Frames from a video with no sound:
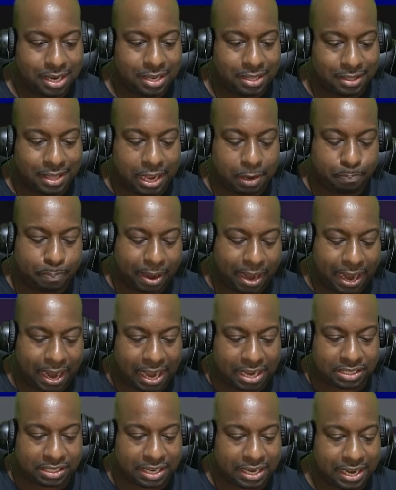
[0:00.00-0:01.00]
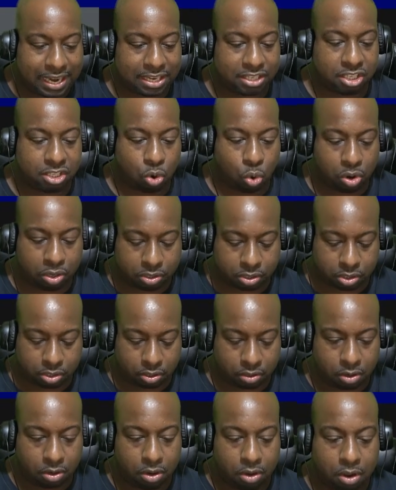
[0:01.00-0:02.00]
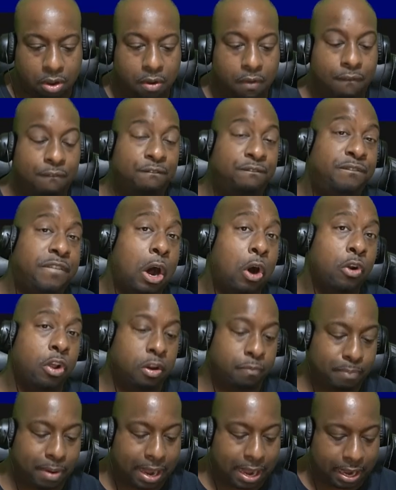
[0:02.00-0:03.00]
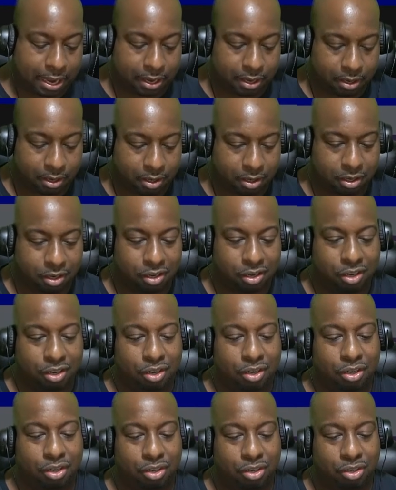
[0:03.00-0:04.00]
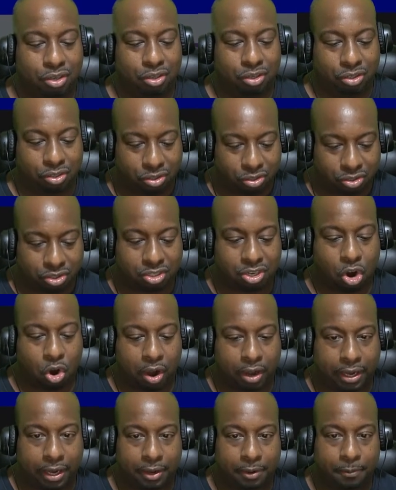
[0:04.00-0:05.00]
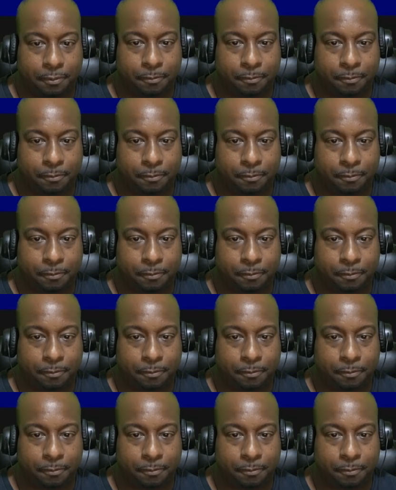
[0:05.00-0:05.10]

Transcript: Then pass in source, followed by target.